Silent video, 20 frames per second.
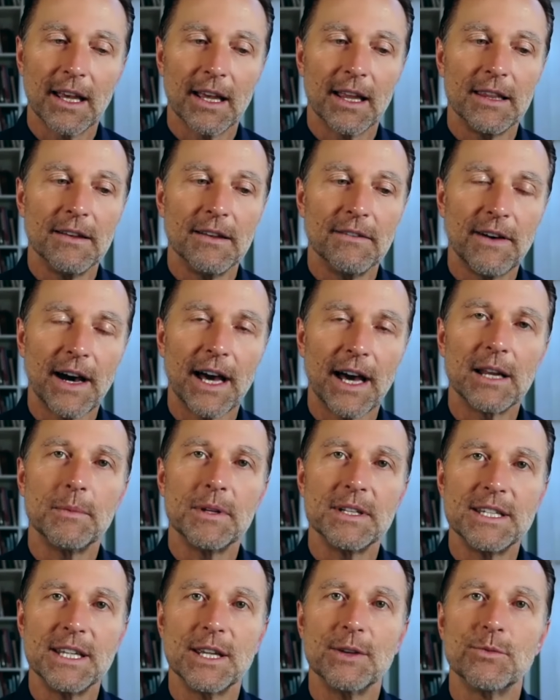the
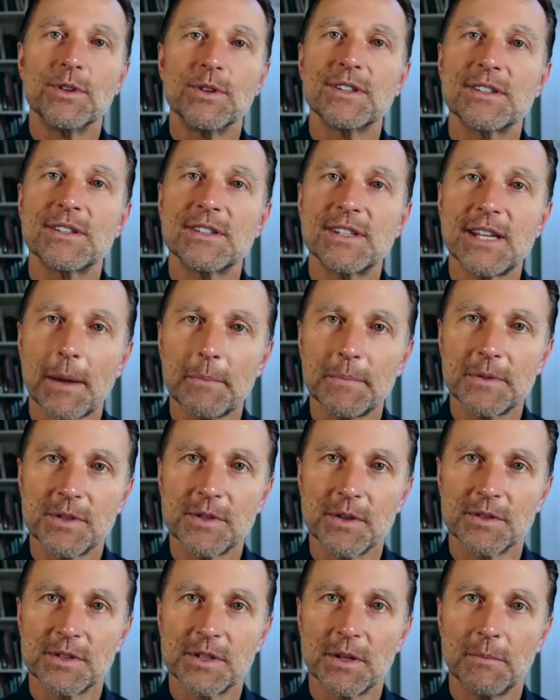vitamin D
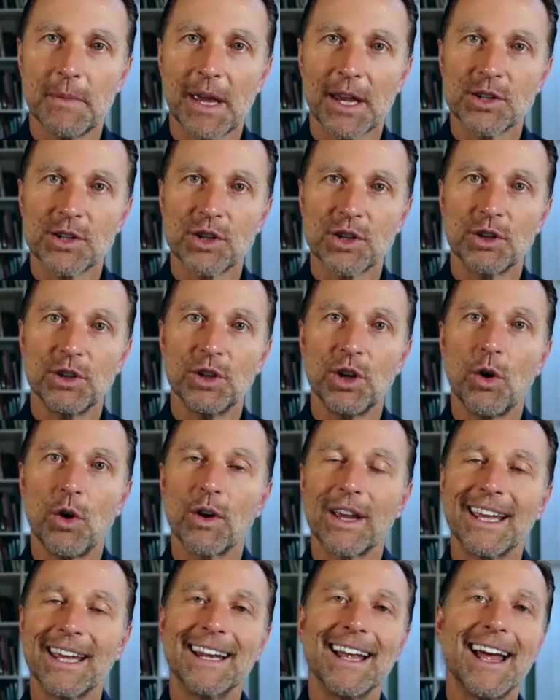receptor to make sure you
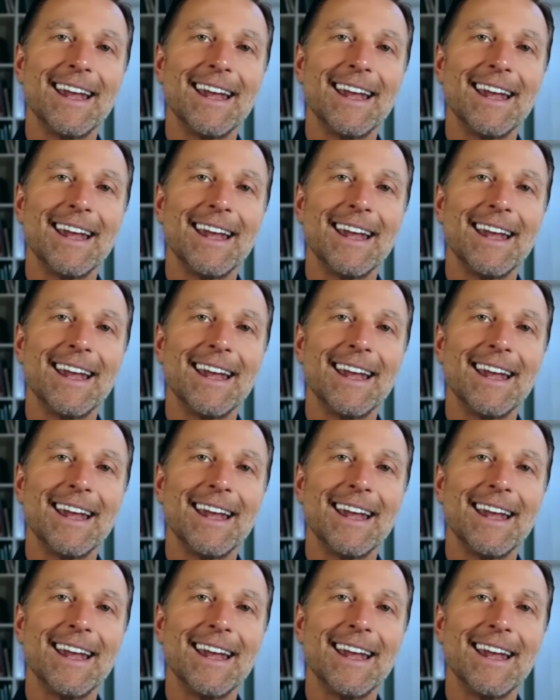don't get